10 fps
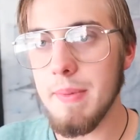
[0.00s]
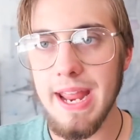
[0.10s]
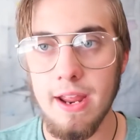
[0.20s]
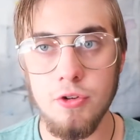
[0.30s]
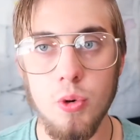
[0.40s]
I'm
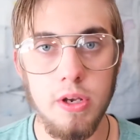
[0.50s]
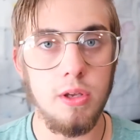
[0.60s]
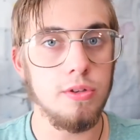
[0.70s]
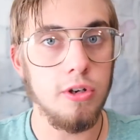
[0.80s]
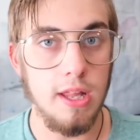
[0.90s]
an Android
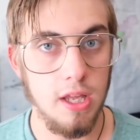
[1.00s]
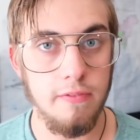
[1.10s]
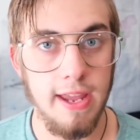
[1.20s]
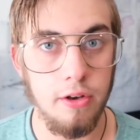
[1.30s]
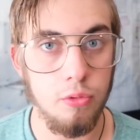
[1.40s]
user, I
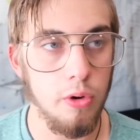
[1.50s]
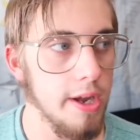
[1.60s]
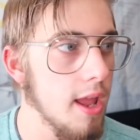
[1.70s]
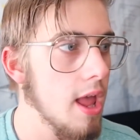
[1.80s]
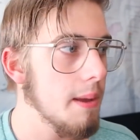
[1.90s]
love
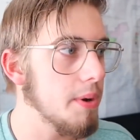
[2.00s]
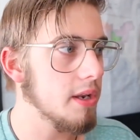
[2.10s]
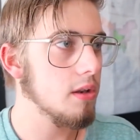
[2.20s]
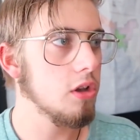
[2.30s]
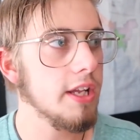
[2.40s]
Android,
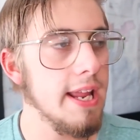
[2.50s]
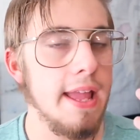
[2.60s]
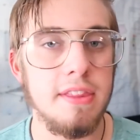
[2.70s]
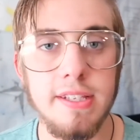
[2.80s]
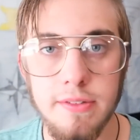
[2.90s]
but looking
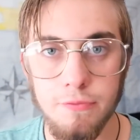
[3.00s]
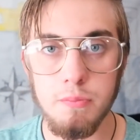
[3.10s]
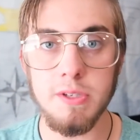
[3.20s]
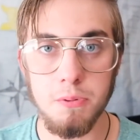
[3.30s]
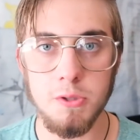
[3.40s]
at this
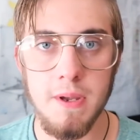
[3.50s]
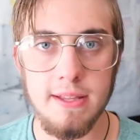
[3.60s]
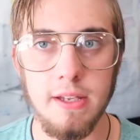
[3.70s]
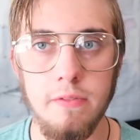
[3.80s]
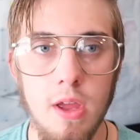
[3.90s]
from this
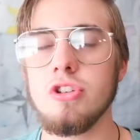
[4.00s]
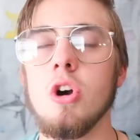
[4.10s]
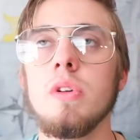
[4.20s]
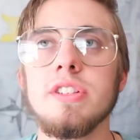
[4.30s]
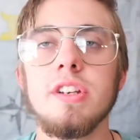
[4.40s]
perspective,
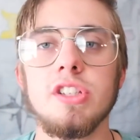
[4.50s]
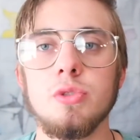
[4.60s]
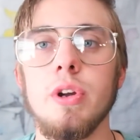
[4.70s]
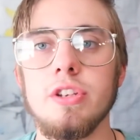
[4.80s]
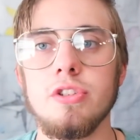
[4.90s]
no one's gonna
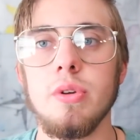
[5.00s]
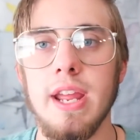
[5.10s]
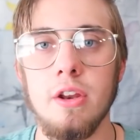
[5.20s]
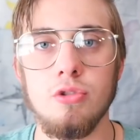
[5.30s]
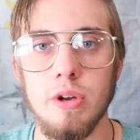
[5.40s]
switch to an
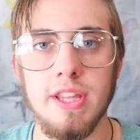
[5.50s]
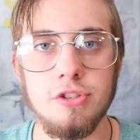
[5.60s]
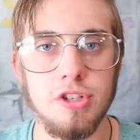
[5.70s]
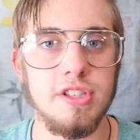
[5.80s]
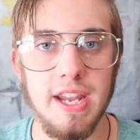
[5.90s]
Android
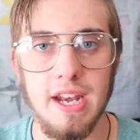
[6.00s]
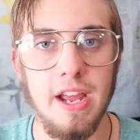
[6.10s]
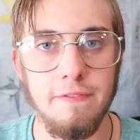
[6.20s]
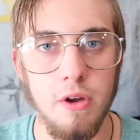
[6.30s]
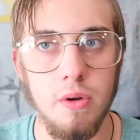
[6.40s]
that's just like an
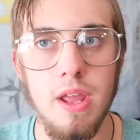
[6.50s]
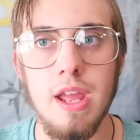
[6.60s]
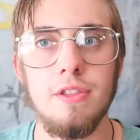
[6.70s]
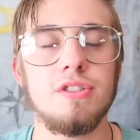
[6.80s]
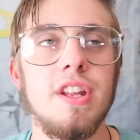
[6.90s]
iPhone.
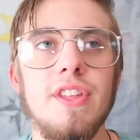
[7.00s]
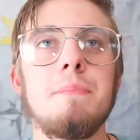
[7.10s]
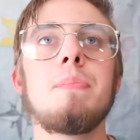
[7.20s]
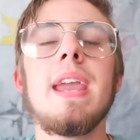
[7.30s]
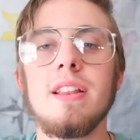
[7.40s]
There's
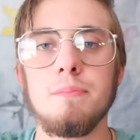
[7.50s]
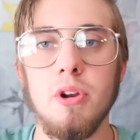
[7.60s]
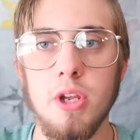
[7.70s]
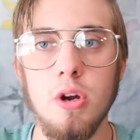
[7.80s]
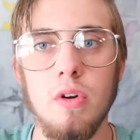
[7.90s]
nothing big to
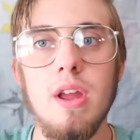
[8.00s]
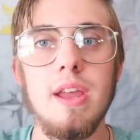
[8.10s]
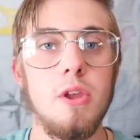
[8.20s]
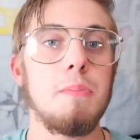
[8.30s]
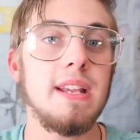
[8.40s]
bring you over.
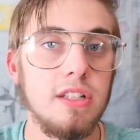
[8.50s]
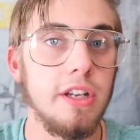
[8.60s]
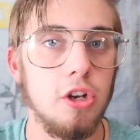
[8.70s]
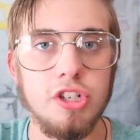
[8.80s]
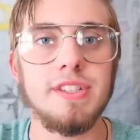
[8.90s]
You
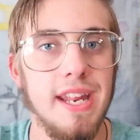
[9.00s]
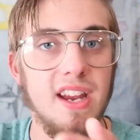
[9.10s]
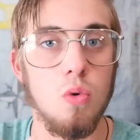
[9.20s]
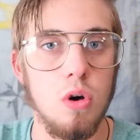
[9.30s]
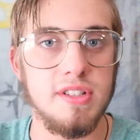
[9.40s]
basically are just
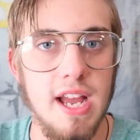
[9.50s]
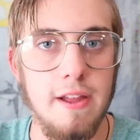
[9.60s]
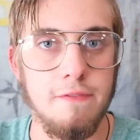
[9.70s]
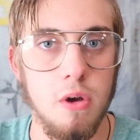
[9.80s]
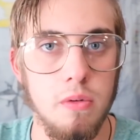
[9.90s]
getting a worse
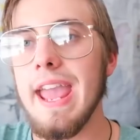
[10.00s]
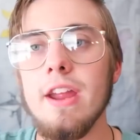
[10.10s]
iPhone.